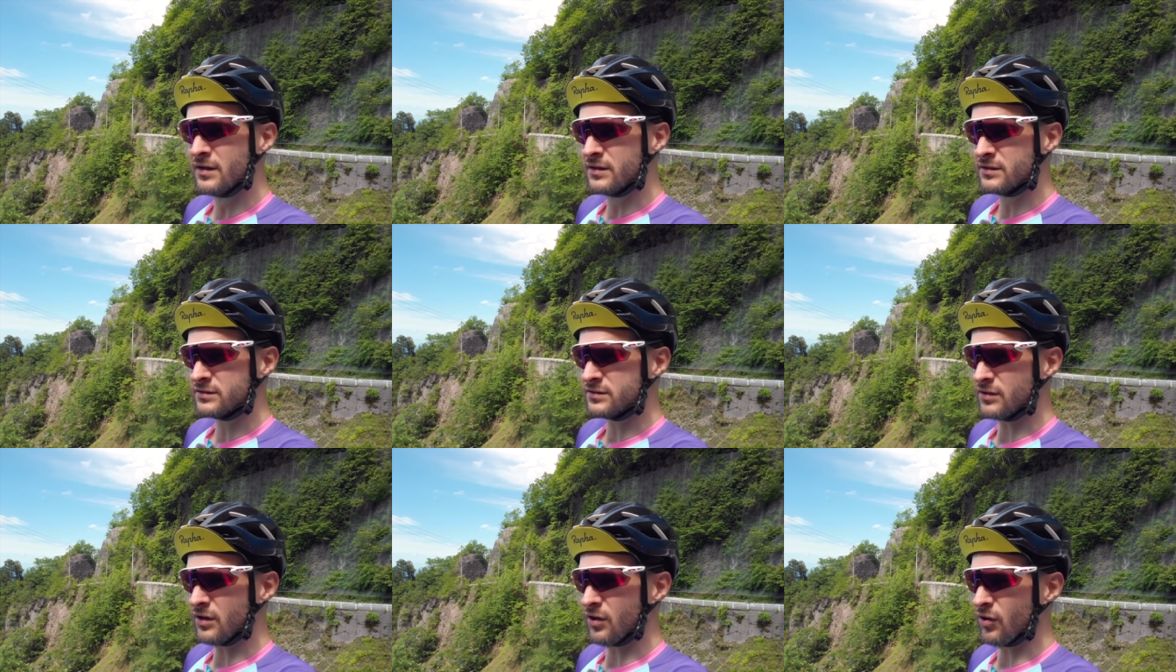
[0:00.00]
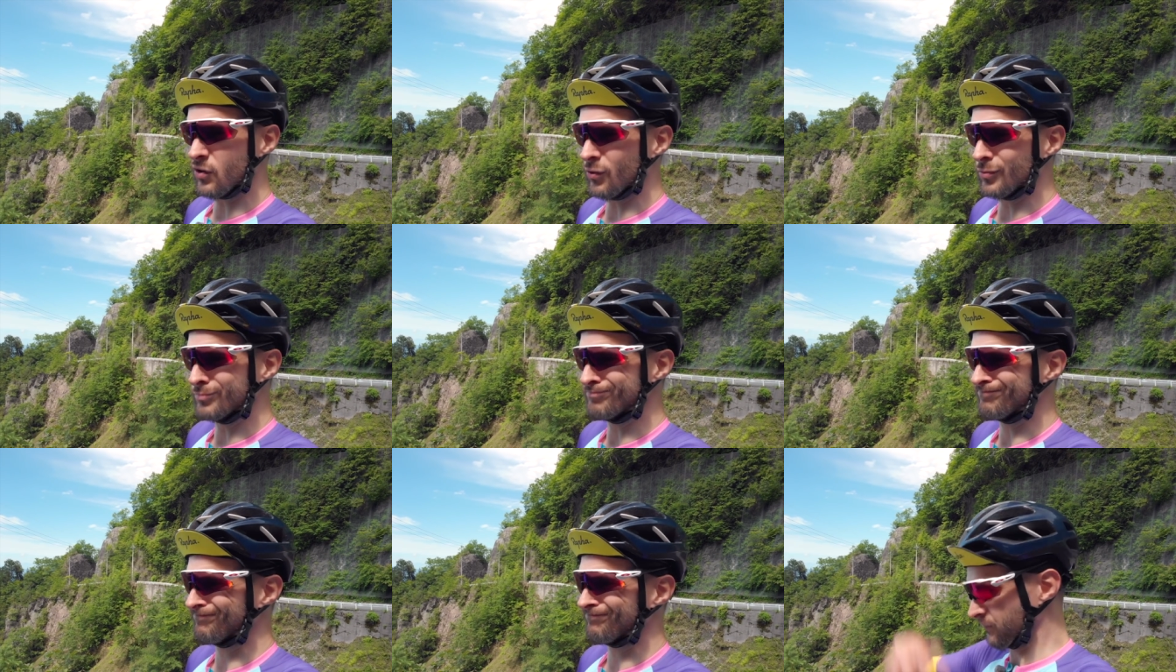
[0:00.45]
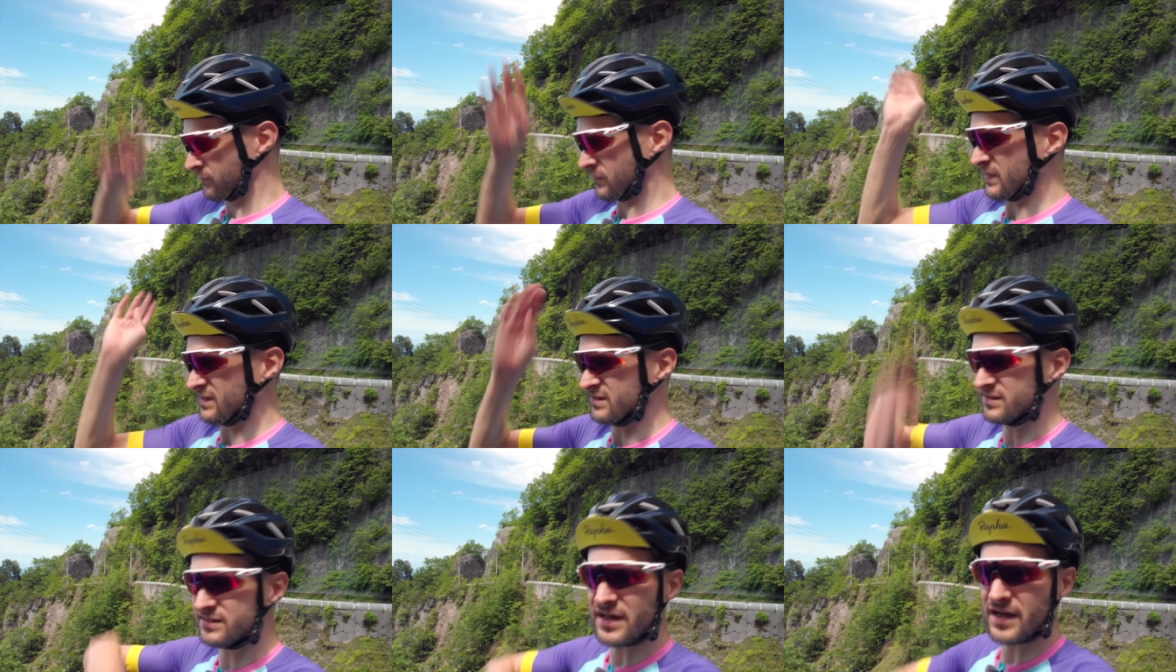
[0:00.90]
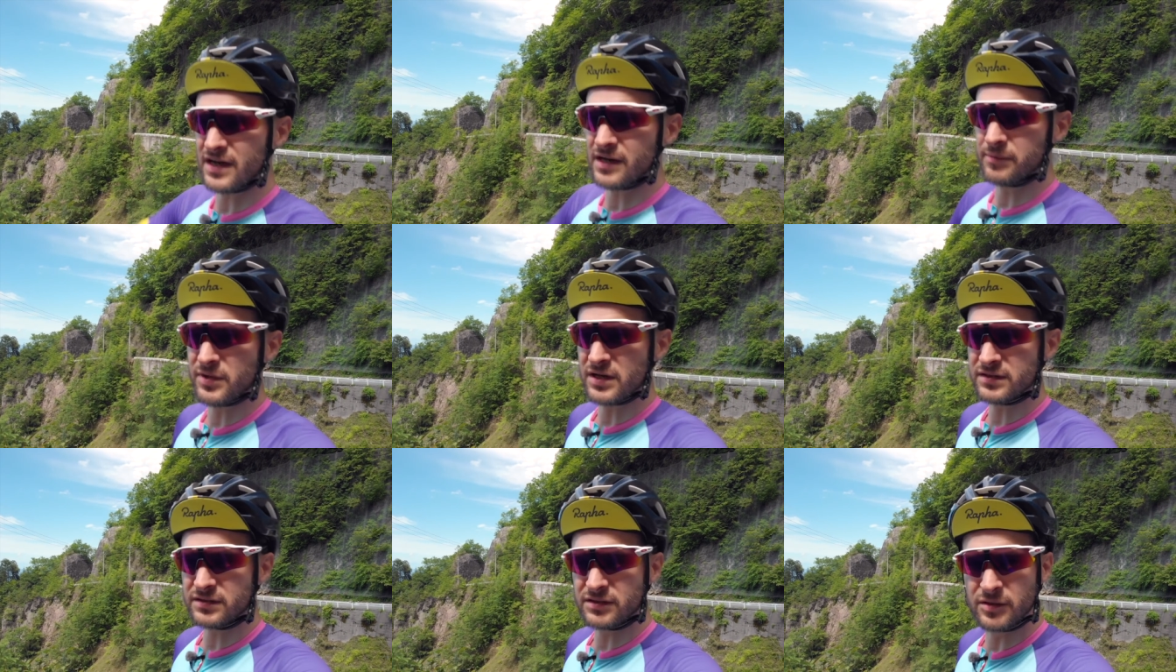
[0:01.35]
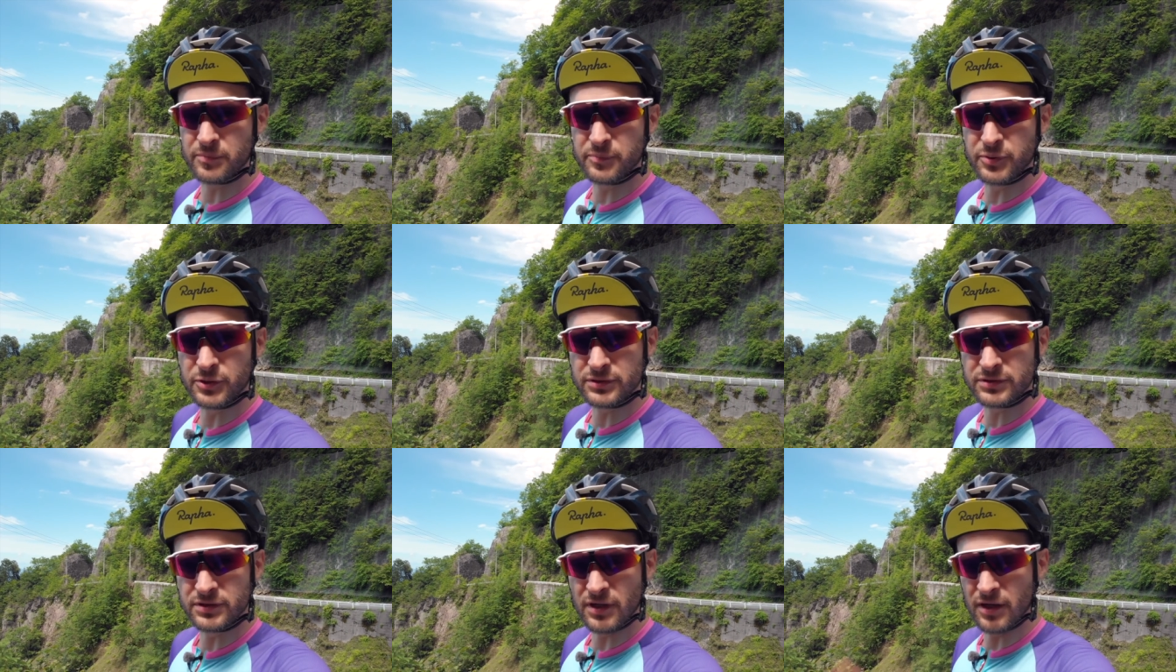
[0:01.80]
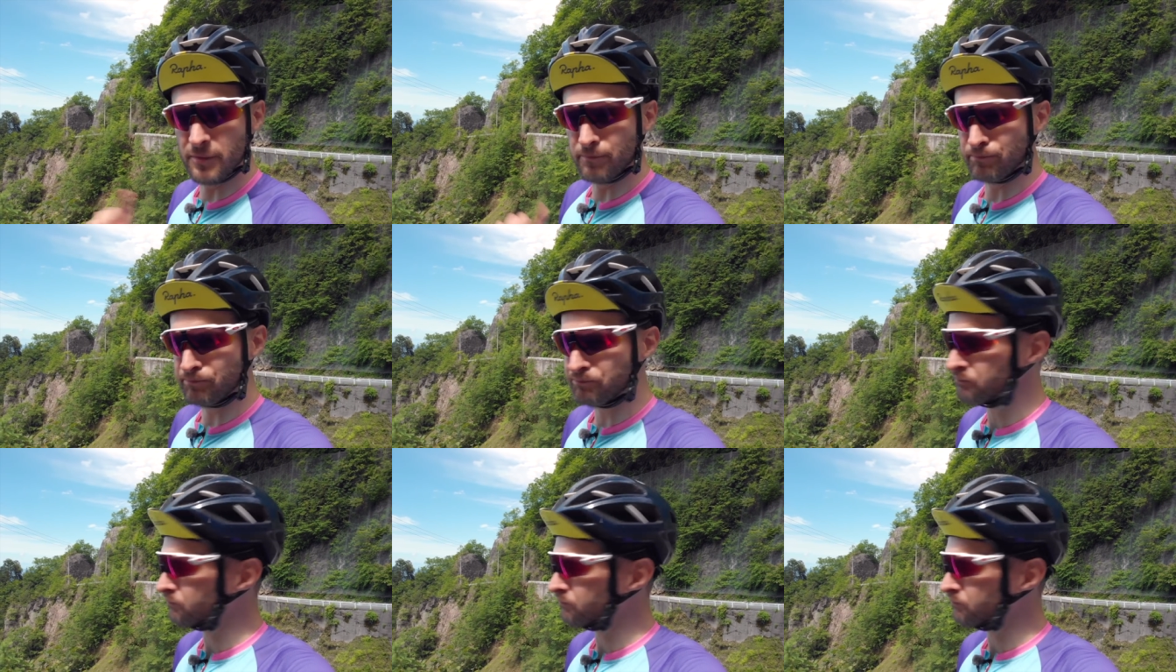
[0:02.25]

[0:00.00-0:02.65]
So instead, I'm just gonna put, um,